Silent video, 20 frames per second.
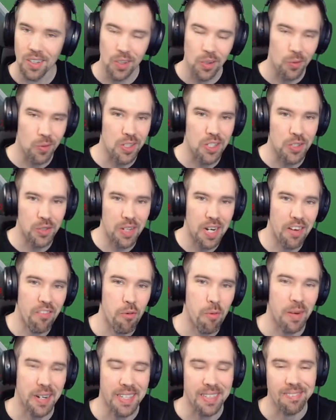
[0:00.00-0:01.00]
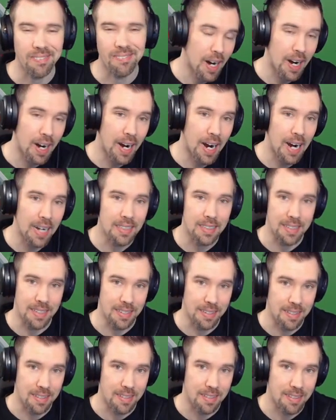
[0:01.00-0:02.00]
What's going on, everybody?
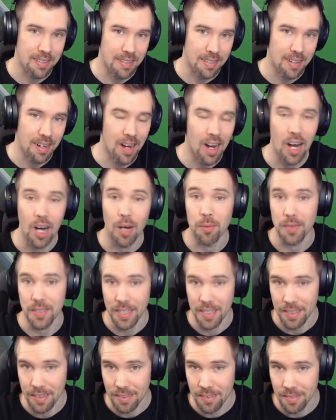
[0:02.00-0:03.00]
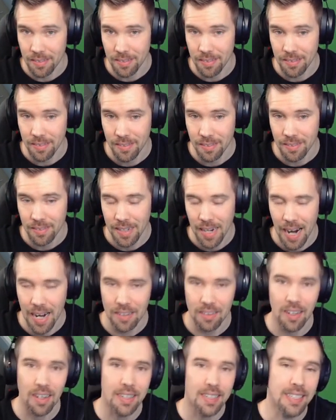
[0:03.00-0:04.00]
Islands updated. I
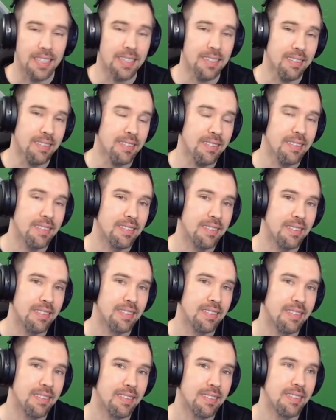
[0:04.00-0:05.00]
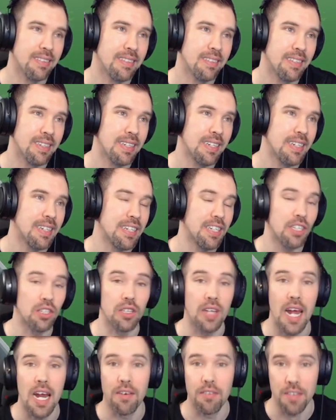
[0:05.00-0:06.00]
logged in,
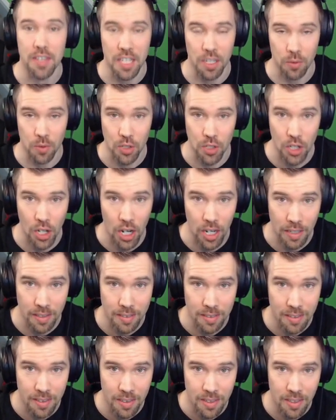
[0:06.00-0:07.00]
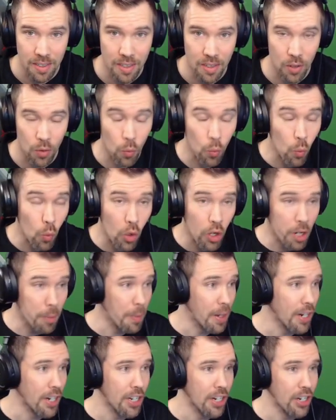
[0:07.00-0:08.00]
nearly everything was gone. What
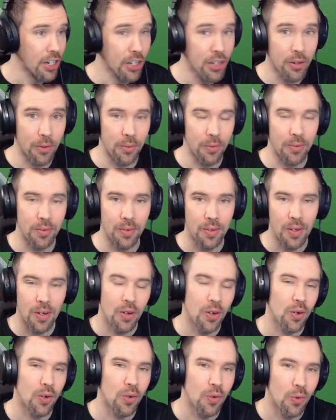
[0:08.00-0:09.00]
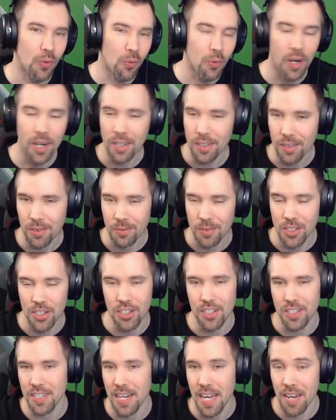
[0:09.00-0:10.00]
am I gonna do? Well, we're
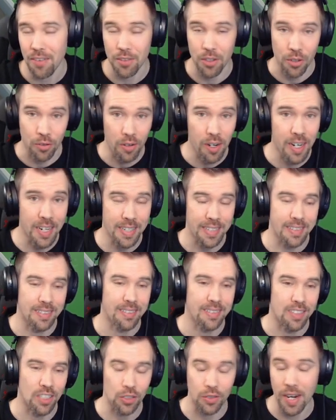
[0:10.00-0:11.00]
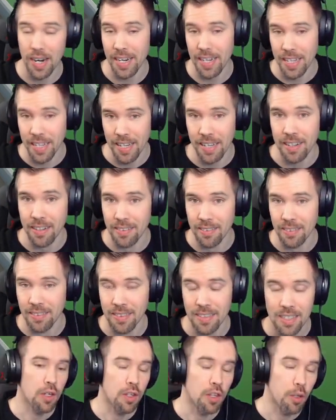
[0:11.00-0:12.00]
just gonna have to grind again.
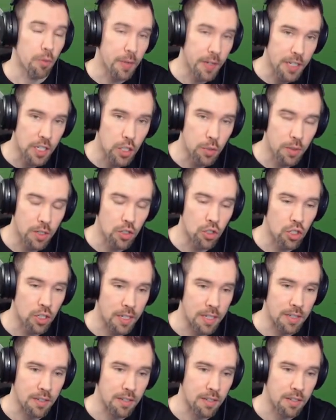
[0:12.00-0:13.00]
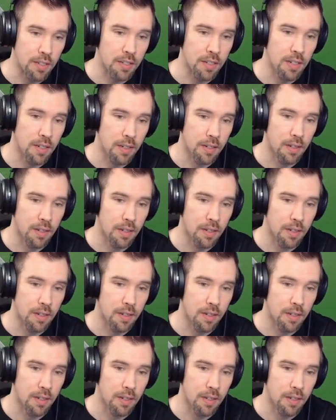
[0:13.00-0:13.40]
The biggest question is,